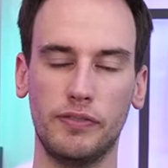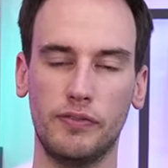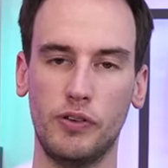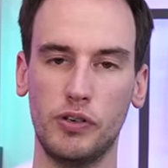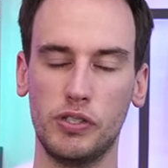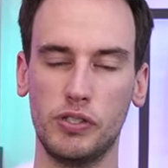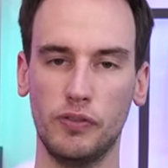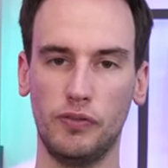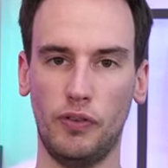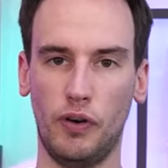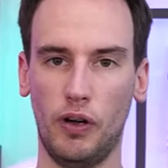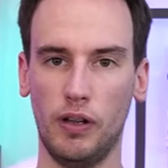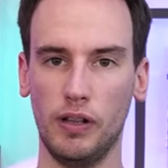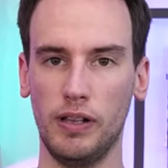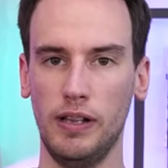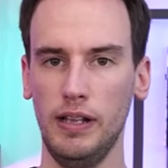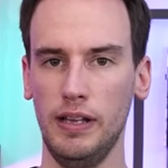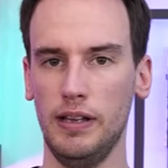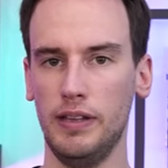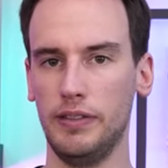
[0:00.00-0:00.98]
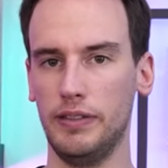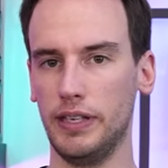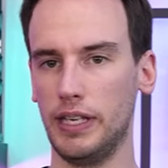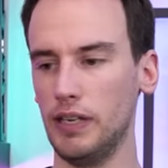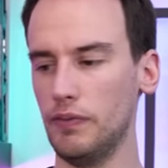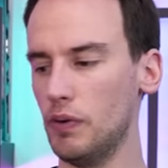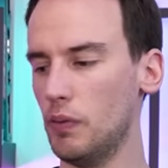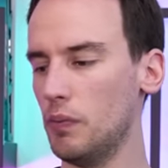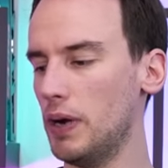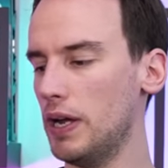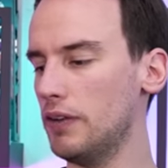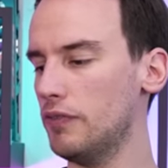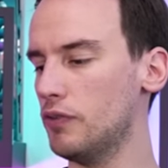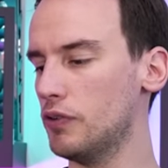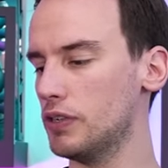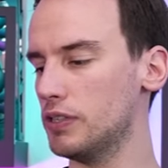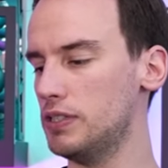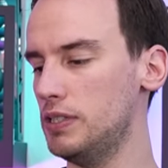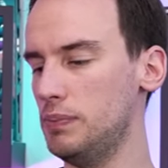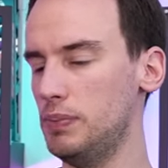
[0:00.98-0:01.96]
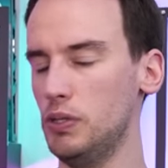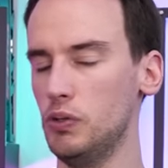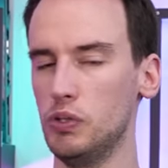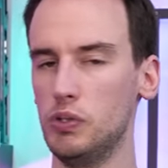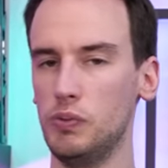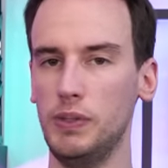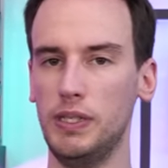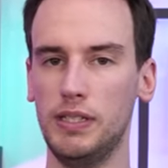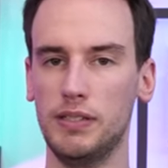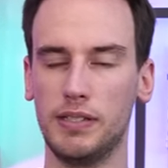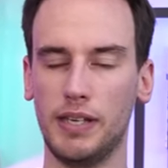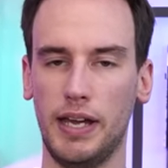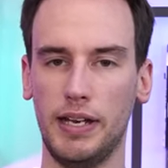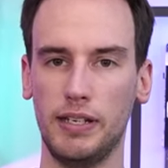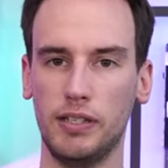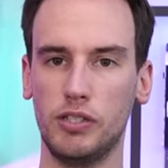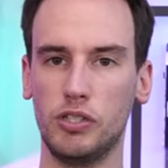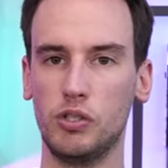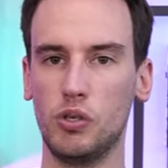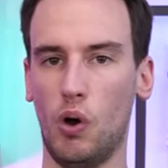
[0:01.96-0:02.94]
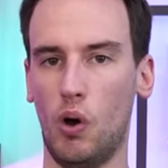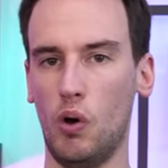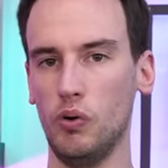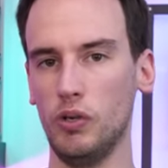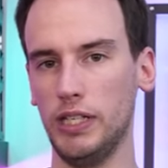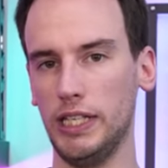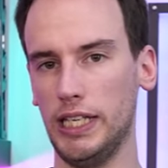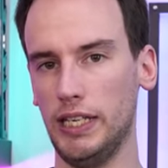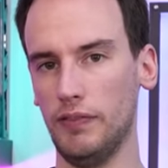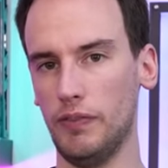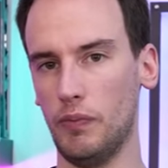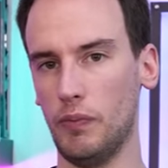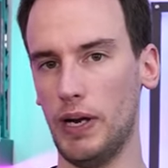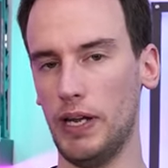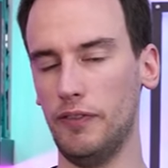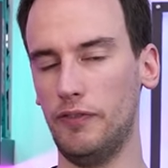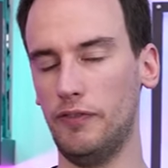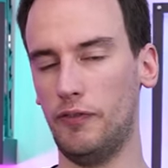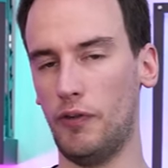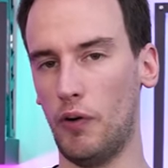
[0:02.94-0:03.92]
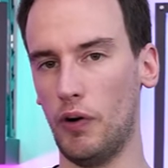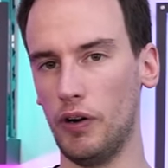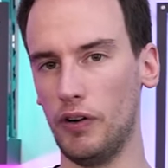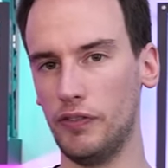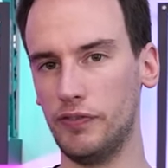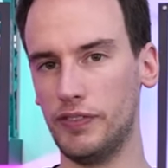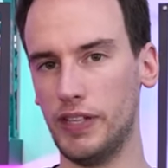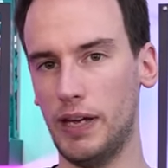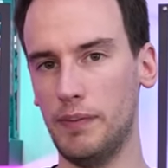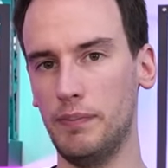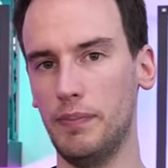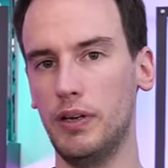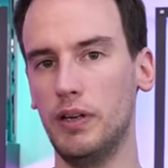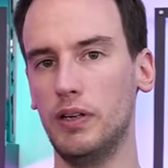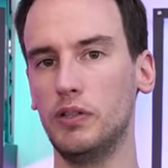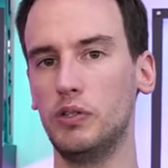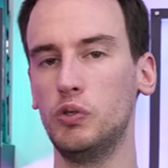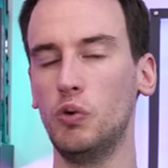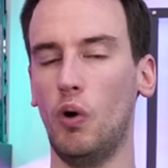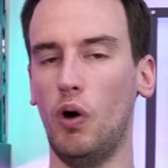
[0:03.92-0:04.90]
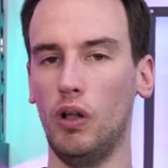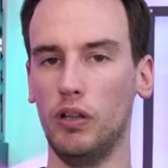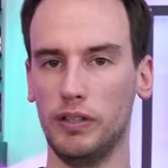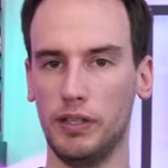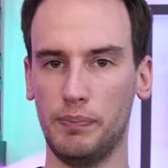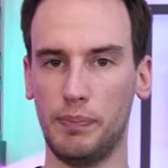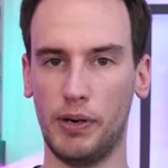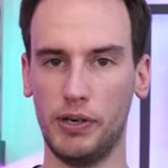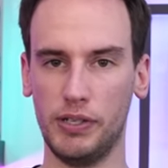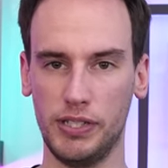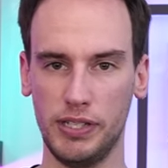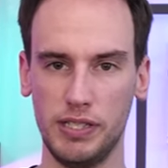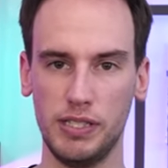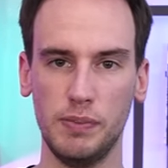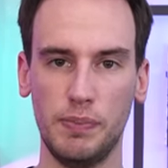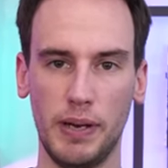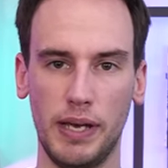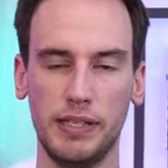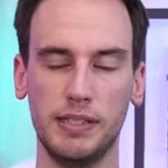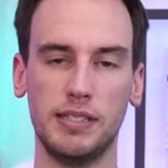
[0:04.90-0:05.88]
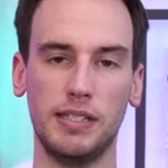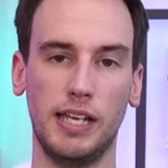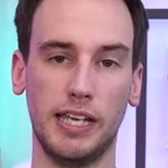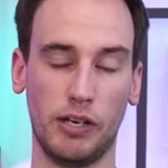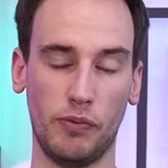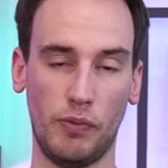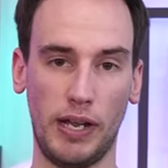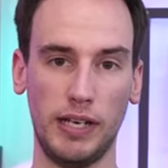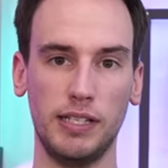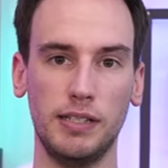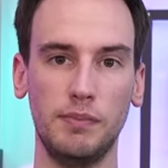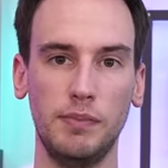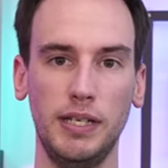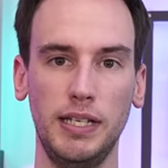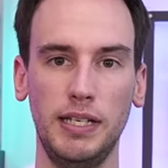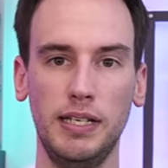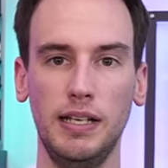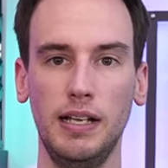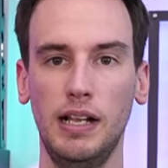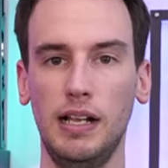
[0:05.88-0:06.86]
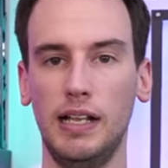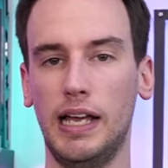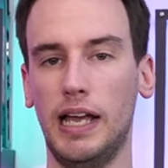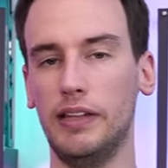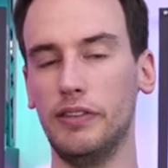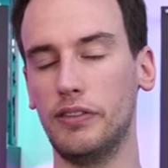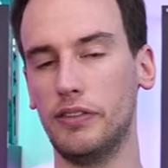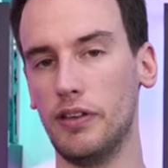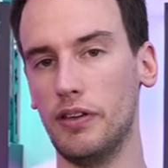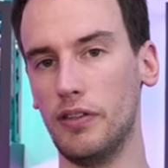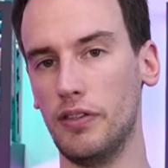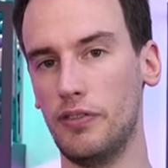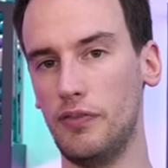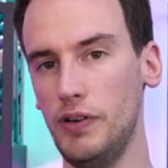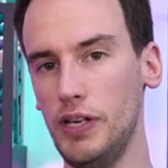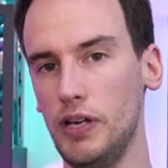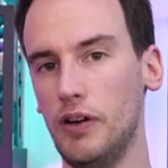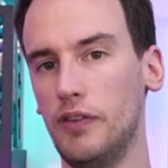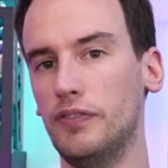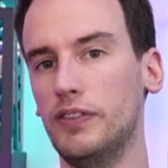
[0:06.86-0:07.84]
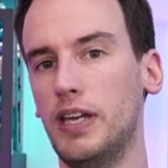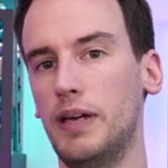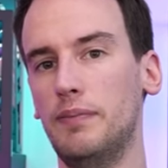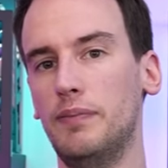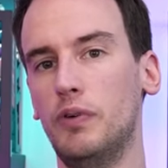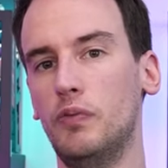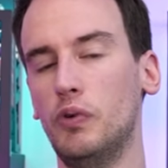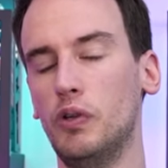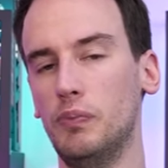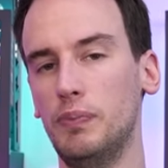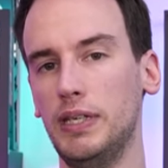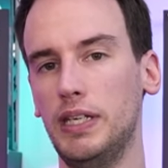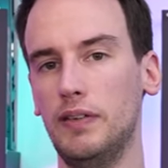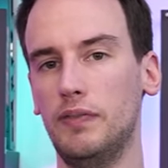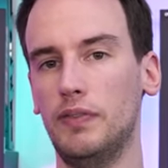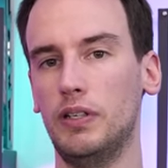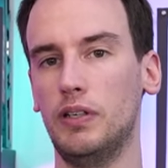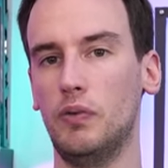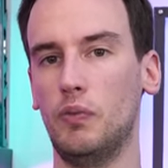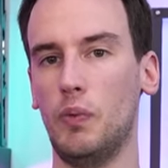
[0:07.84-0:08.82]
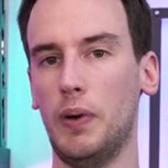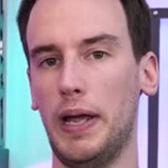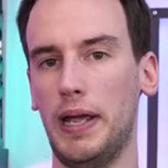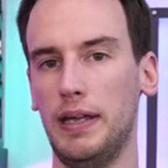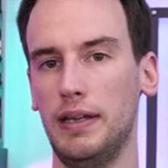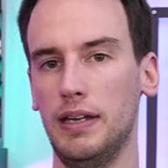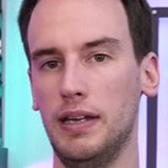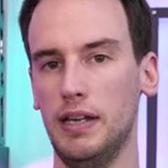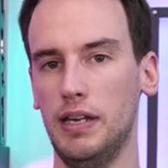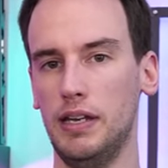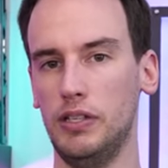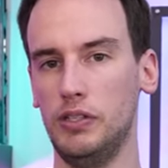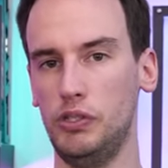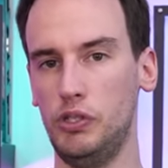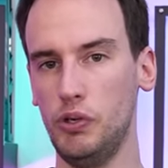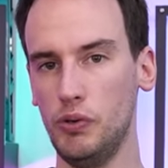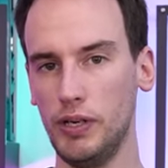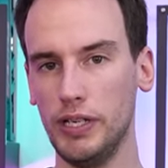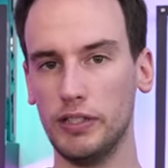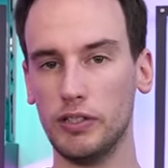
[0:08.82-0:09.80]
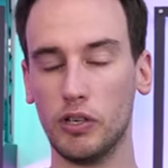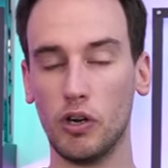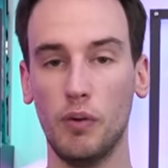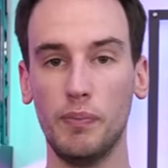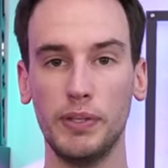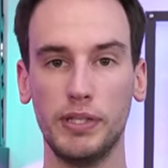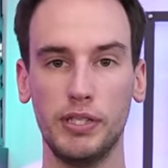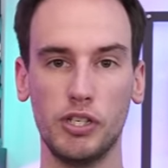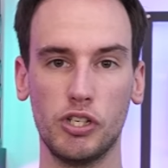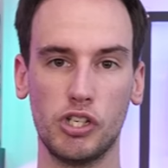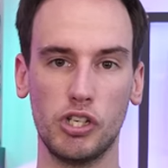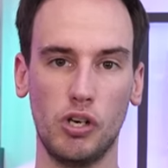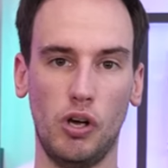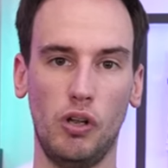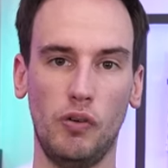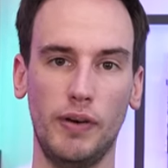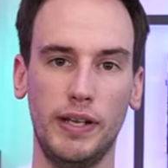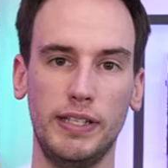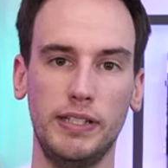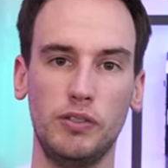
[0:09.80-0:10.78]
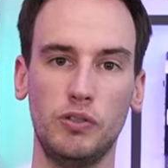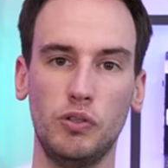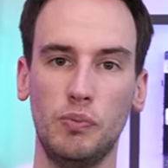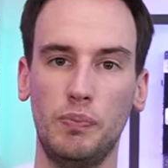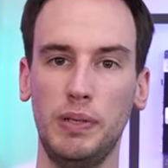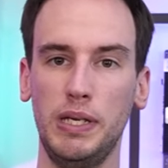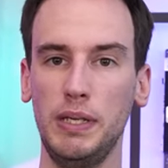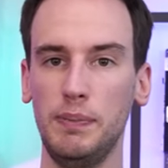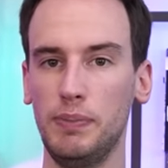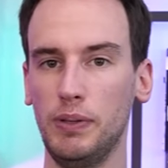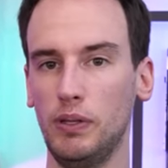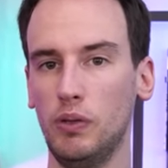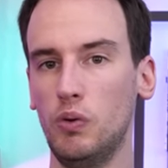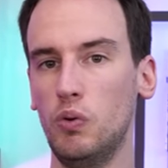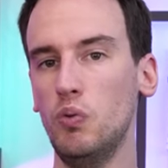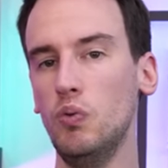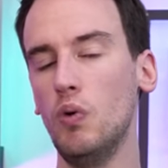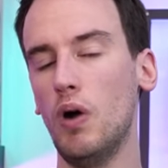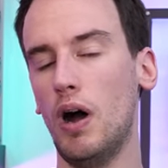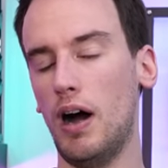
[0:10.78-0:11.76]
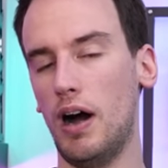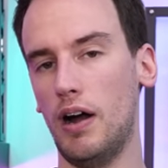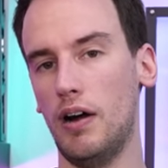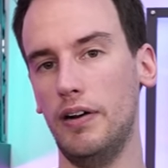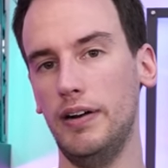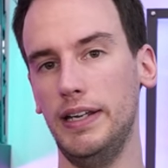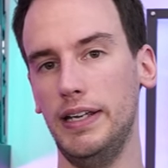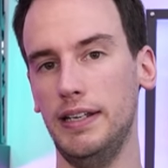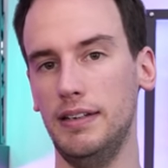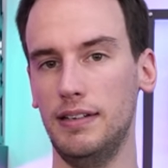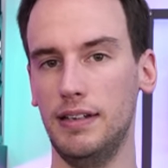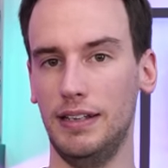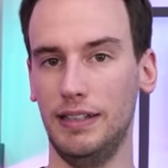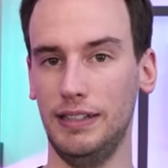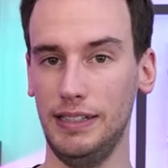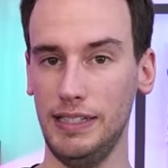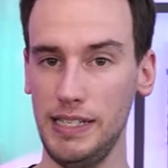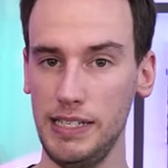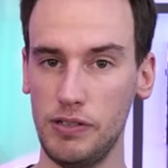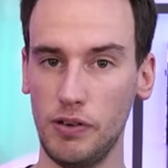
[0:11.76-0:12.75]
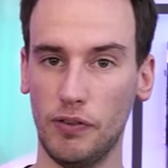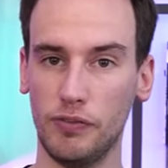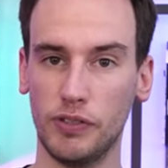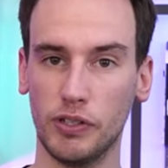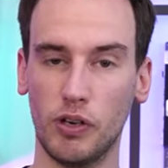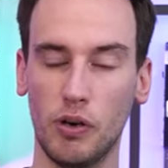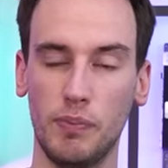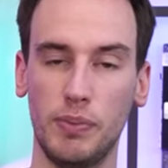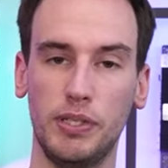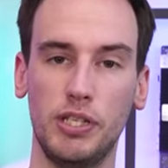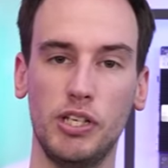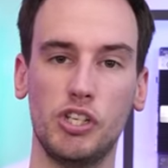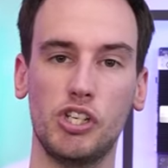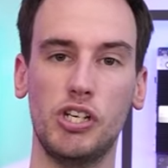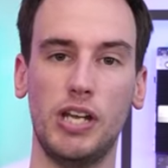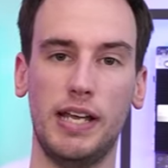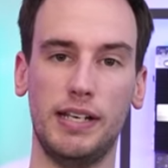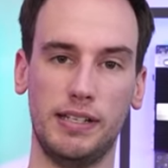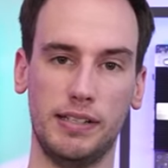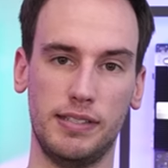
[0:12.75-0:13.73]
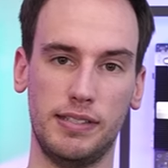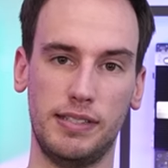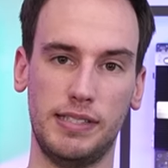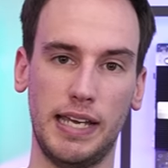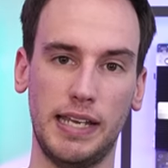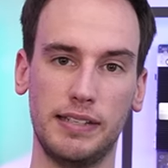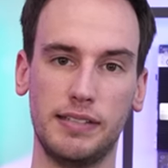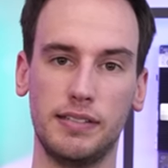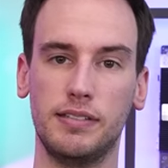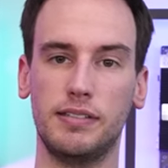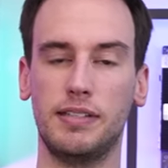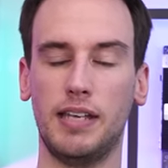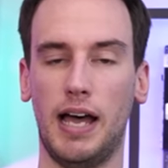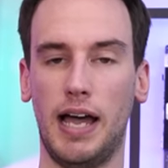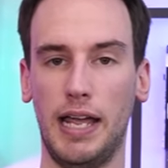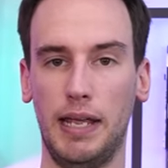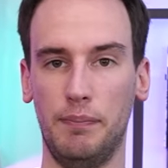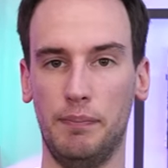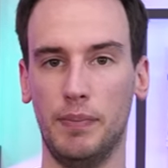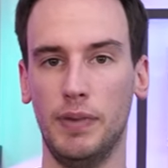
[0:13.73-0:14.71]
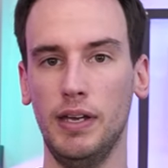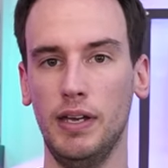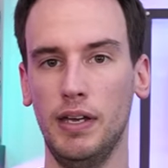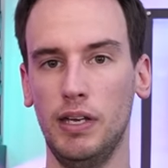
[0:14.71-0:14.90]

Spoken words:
First of all, the giveaway for the CPUs, we decided to only give away four of them to all the participants, like randomly, and three of them will be given away during the competition already to people who are in lead of the competition at a set time.